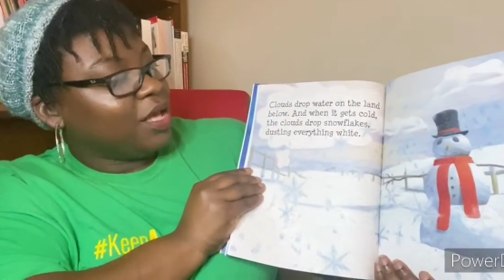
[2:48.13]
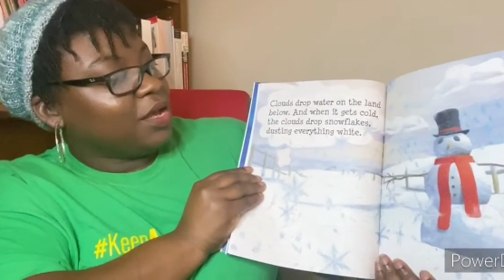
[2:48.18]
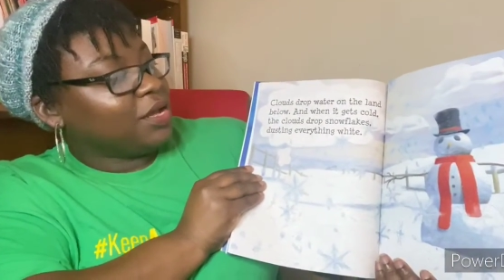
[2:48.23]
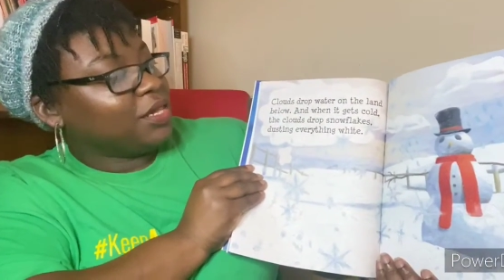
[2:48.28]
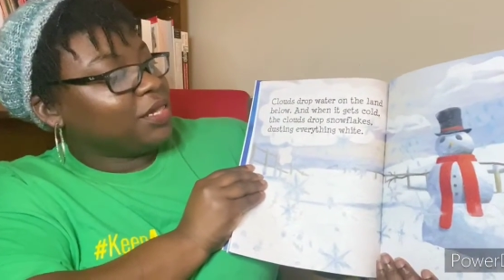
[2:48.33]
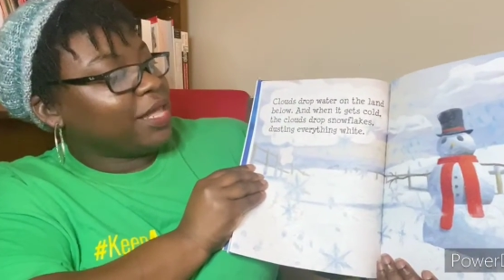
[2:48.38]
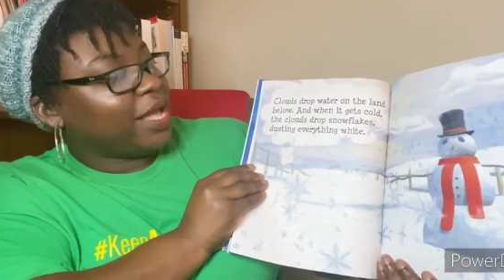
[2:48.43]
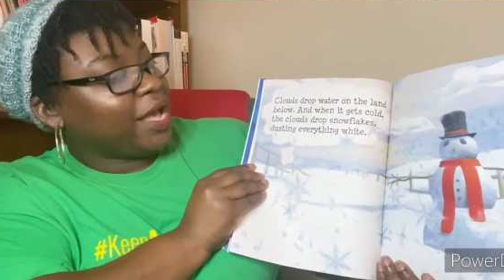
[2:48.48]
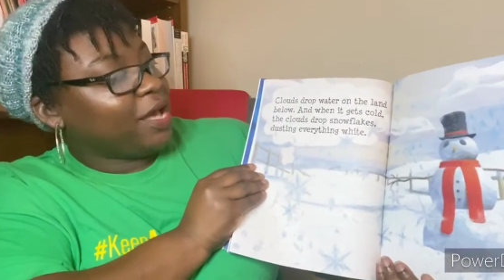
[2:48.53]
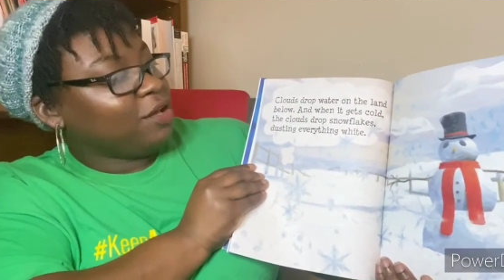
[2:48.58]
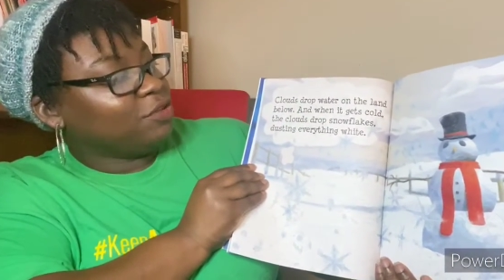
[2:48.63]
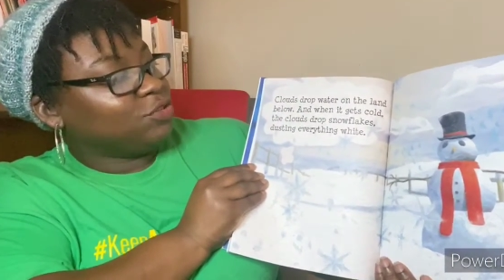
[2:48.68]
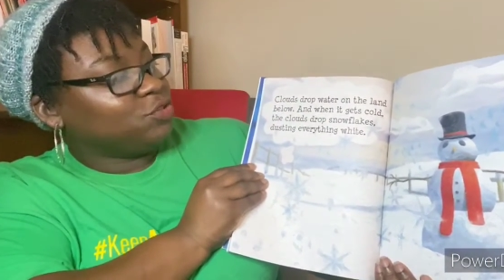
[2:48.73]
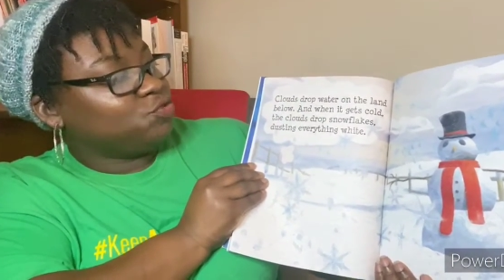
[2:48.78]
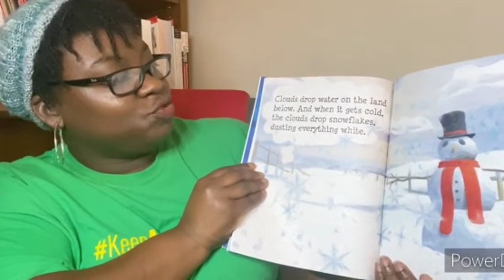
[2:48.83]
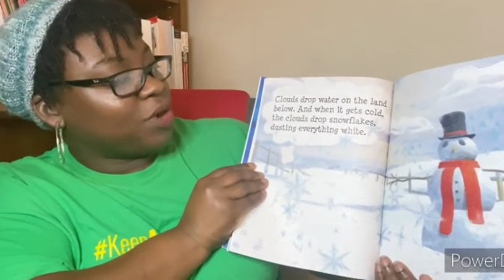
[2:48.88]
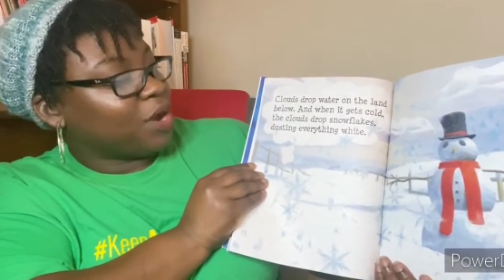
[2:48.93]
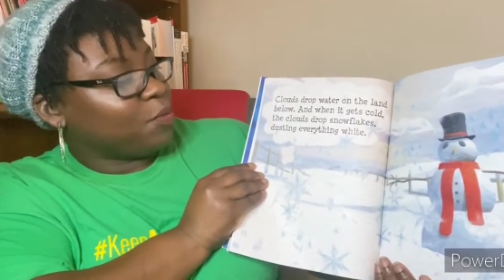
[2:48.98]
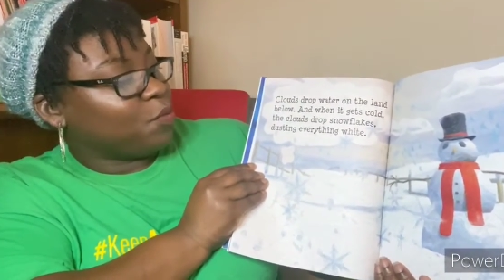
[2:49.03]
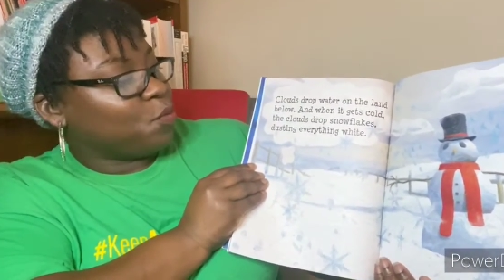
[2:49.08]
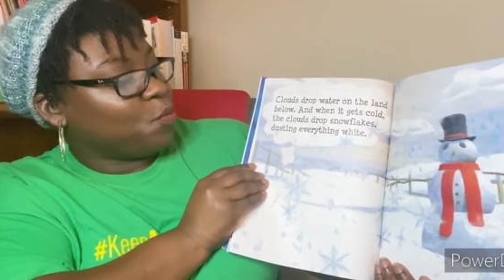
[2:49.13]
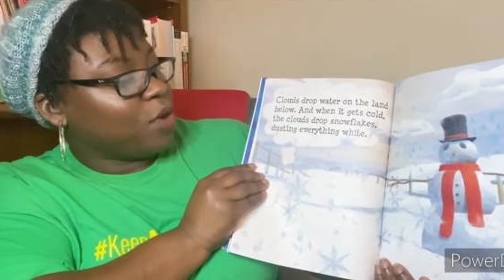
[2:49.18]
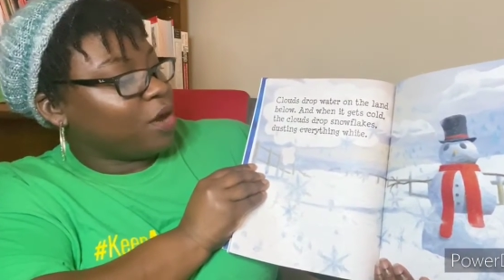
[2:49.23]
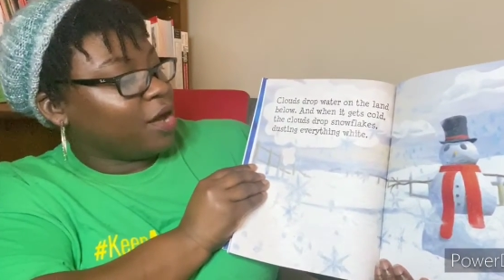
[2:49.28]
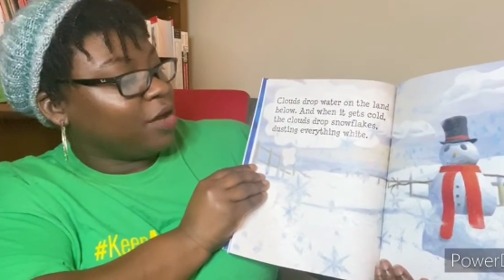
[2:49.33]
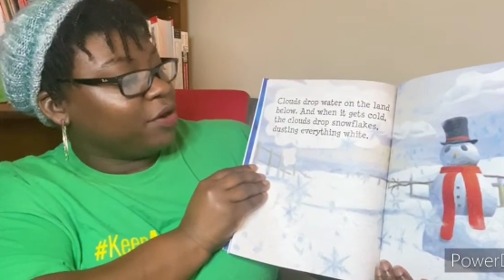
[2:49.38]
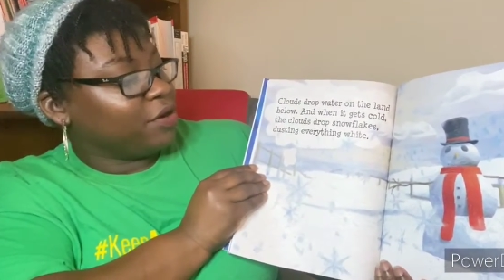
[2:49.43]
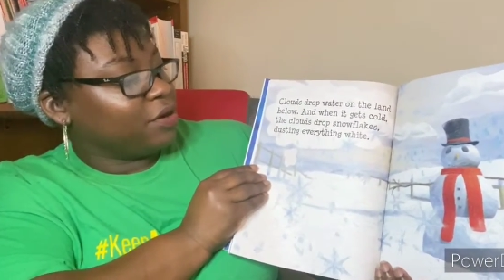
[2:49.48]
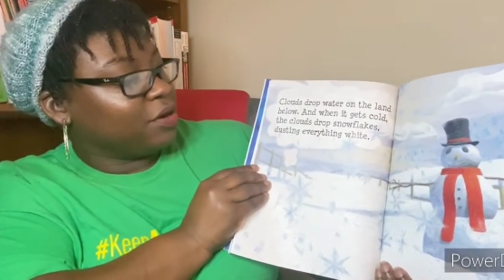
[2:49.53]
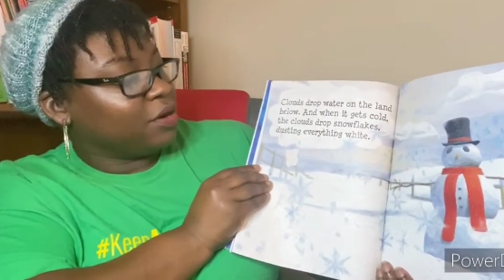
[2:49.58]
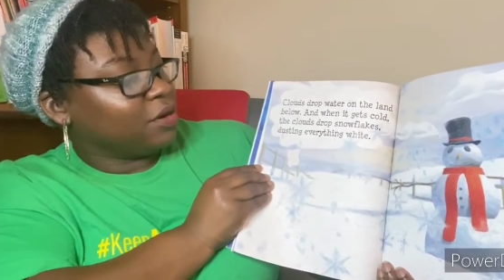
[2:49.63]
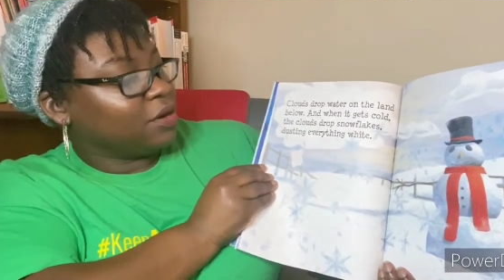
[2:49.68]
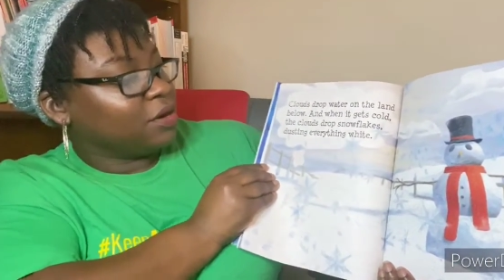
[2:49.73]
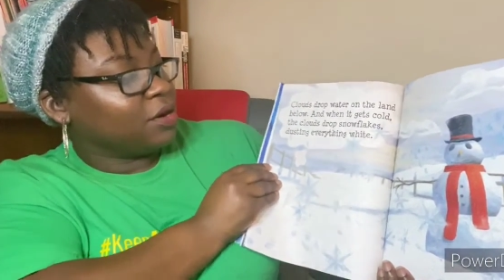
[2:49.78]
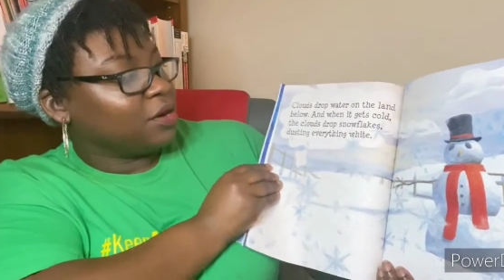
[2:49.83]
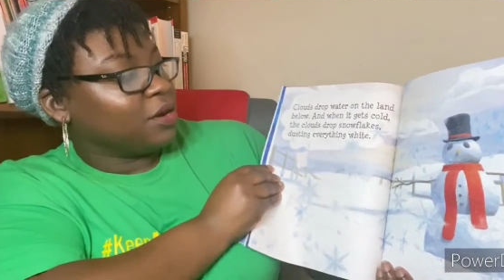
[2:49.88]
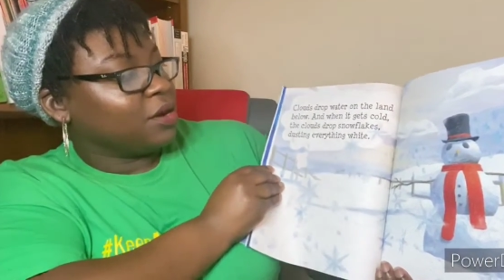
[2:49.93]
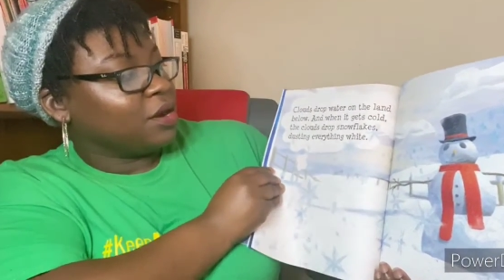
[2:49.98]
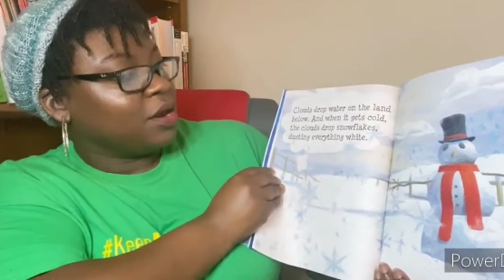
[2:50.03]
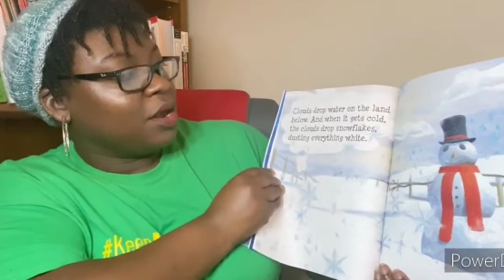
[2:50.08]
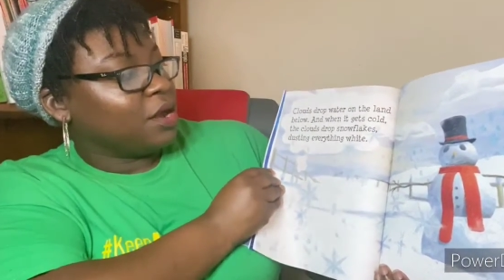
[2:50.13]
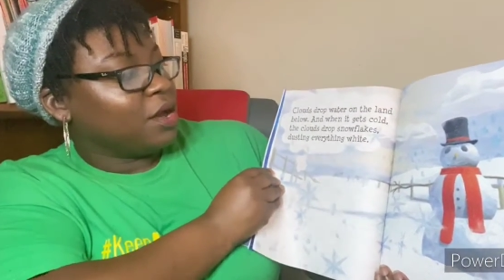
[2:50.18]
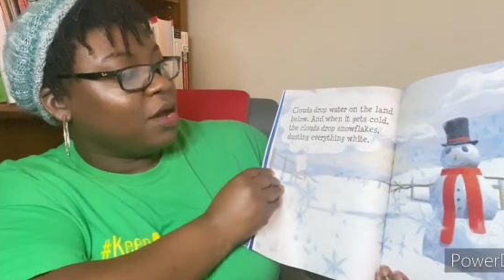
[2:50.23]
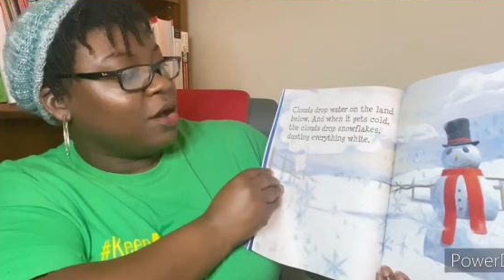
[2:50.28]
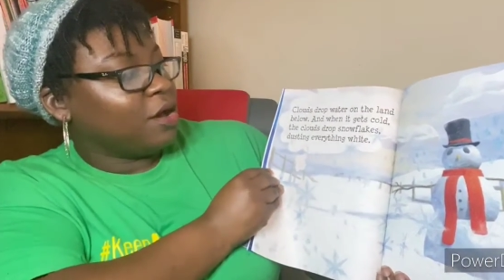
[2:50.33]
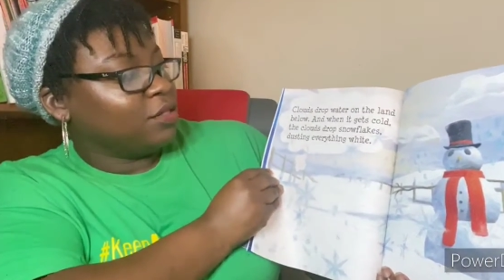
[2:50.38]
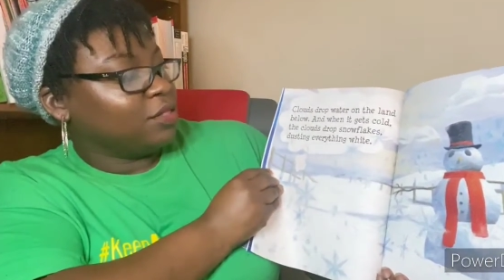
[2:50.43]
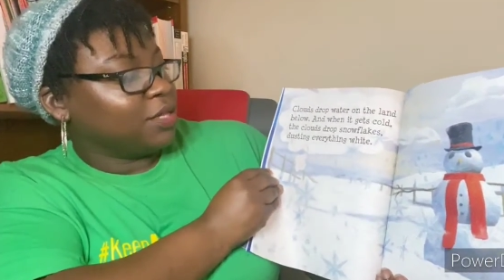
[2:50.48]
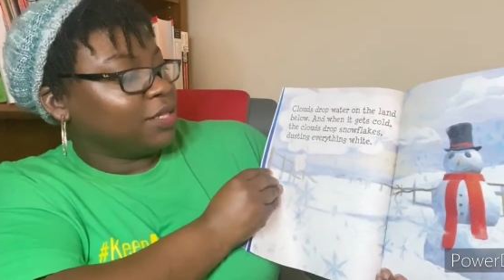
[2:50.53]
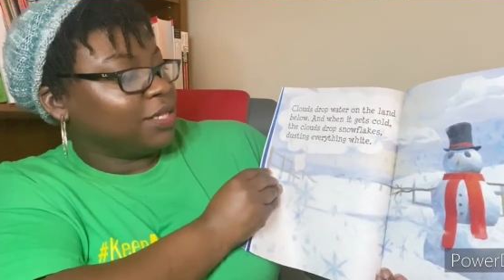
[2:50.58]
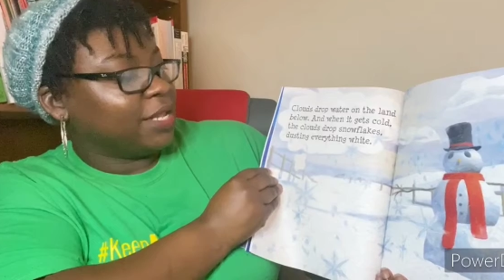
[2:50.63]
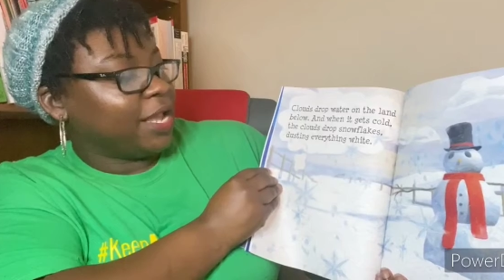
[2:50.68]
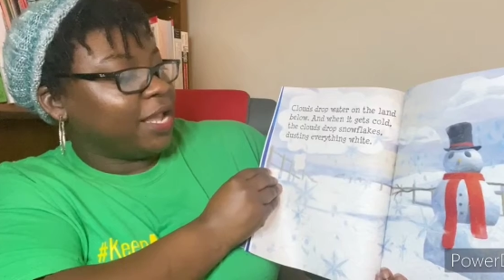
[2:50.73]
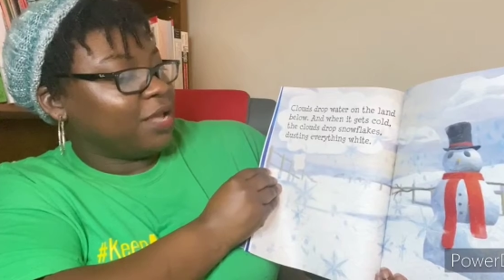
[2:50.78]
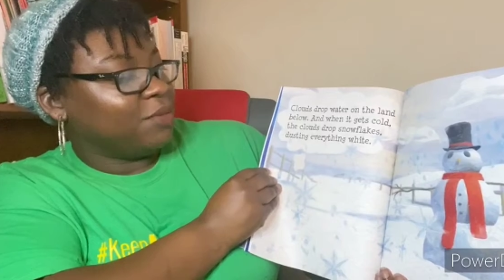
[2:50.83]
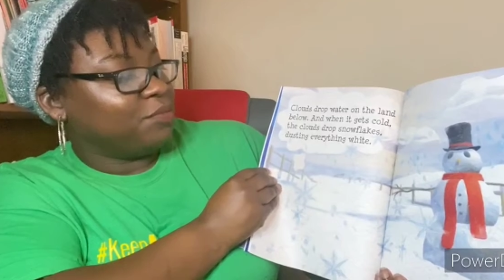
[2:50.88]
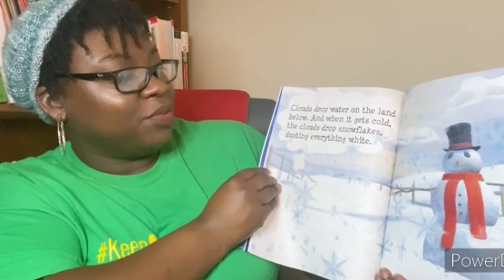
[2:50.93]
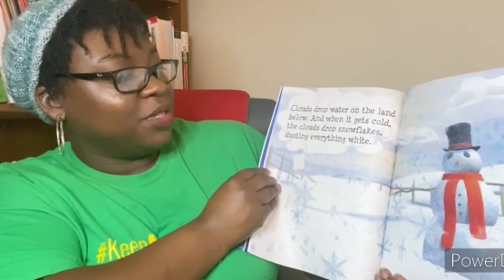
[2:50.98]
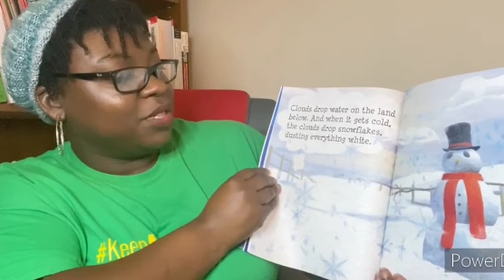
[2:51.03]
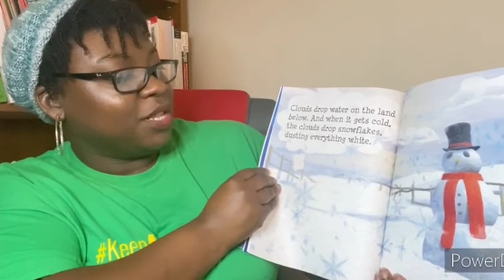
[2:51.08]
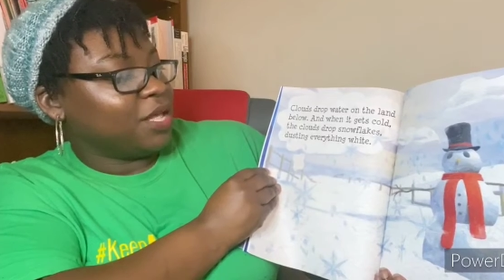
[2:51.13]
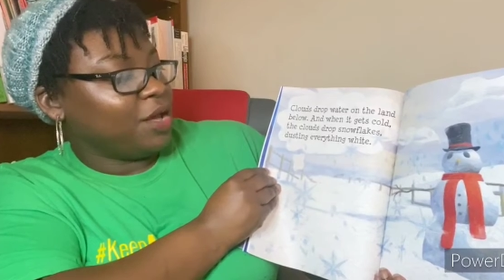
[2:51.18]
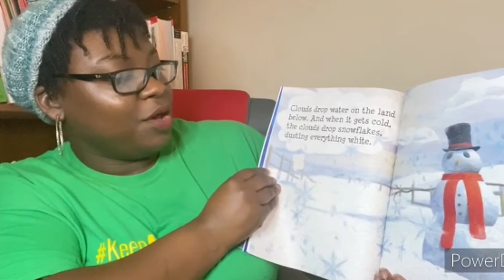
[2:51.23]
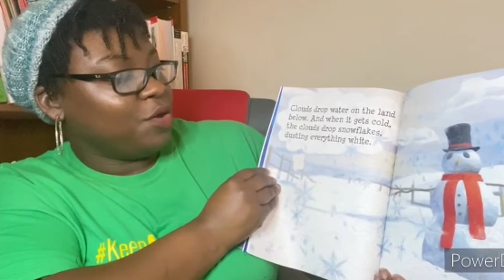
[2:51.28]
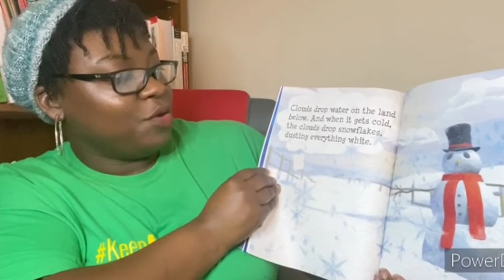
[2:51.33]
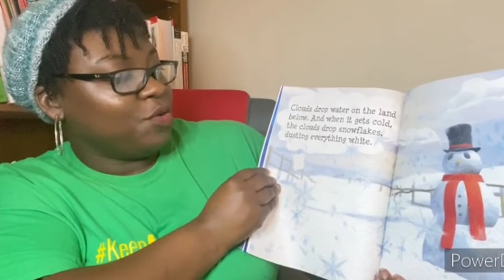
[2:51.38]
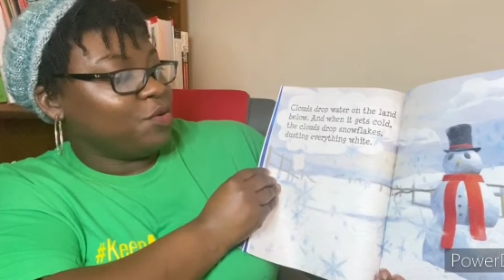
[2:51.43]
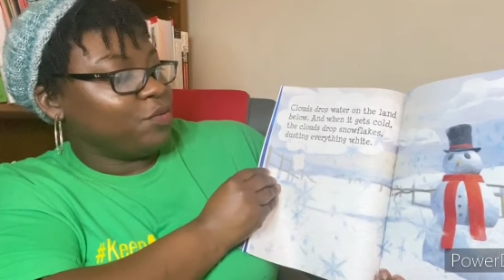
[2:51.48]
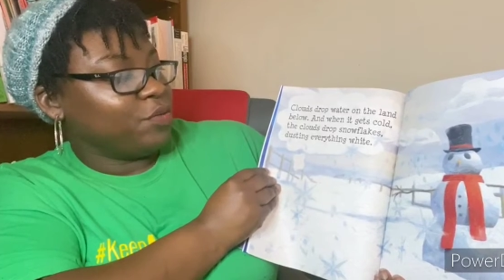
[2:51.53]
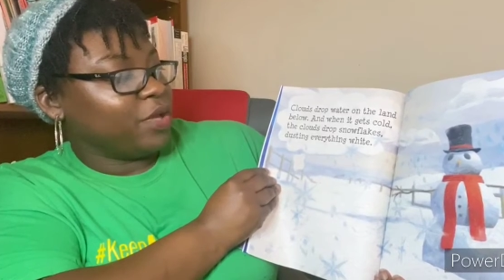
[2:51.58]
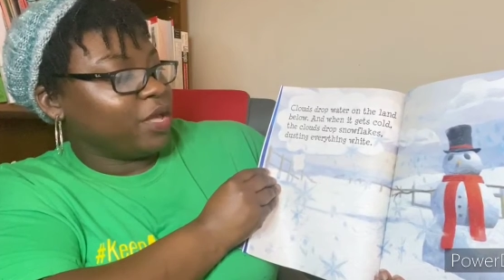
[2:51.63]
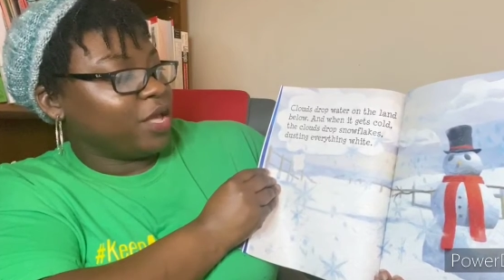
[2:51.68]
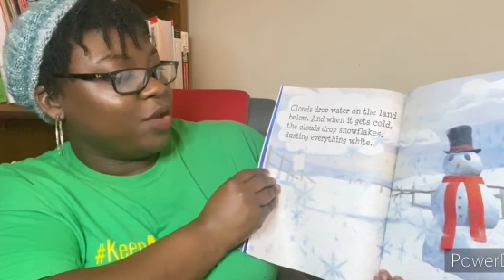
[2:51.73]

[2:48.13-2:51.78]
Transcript: Clouds drop water on the land below,